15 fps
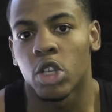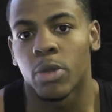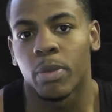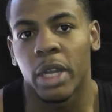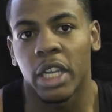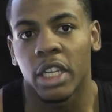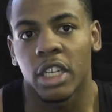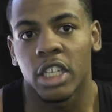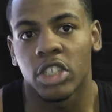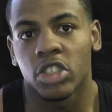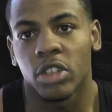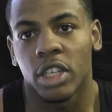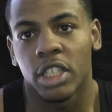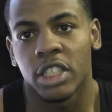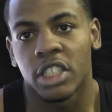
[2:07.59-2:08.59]
making that
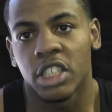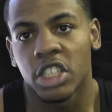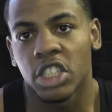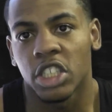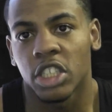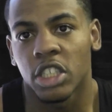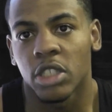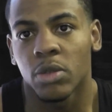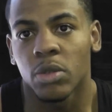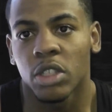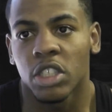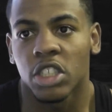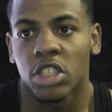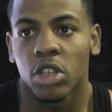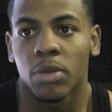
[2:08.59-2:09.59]
transition, it
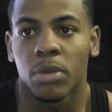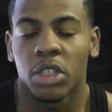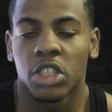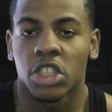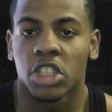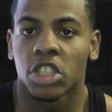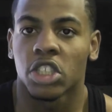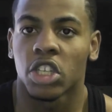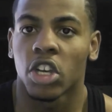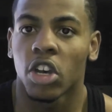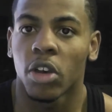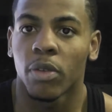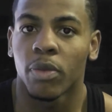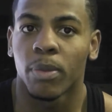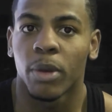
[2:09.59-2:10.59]
wasn't so much
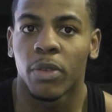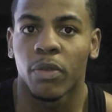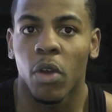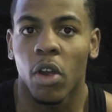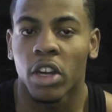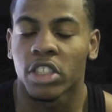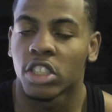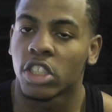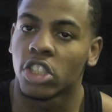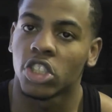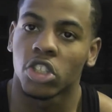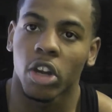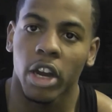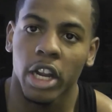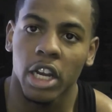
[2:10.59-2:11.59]
tough, but far as the
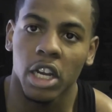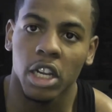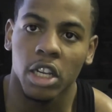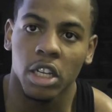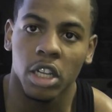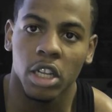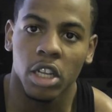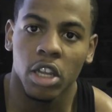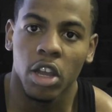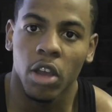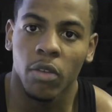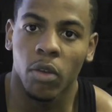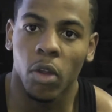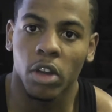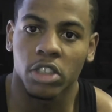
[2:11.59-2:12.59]
training
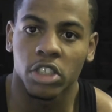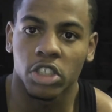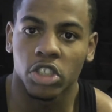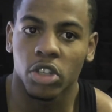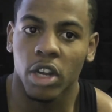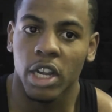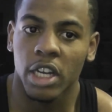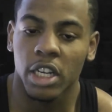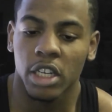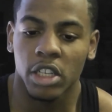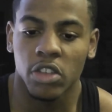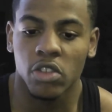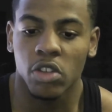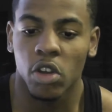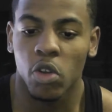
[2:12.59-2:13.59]
and,
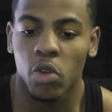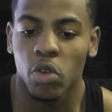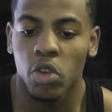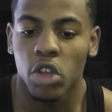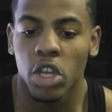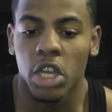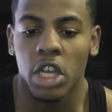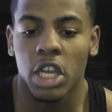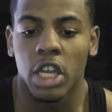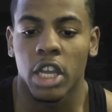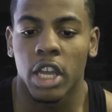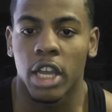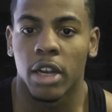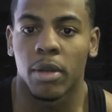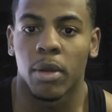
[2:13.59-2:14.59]
you know,
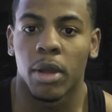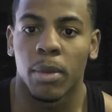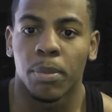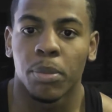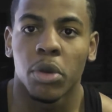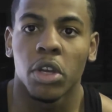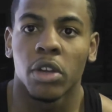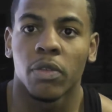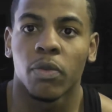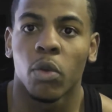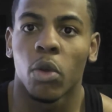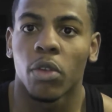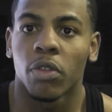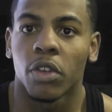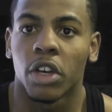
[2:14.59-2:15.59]
and putting
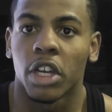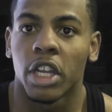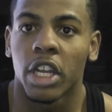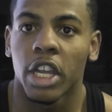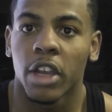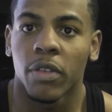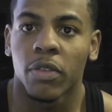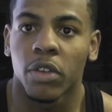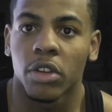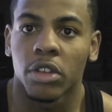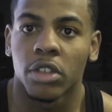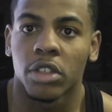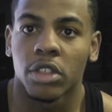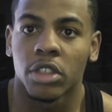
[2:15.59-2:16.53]
forth an effort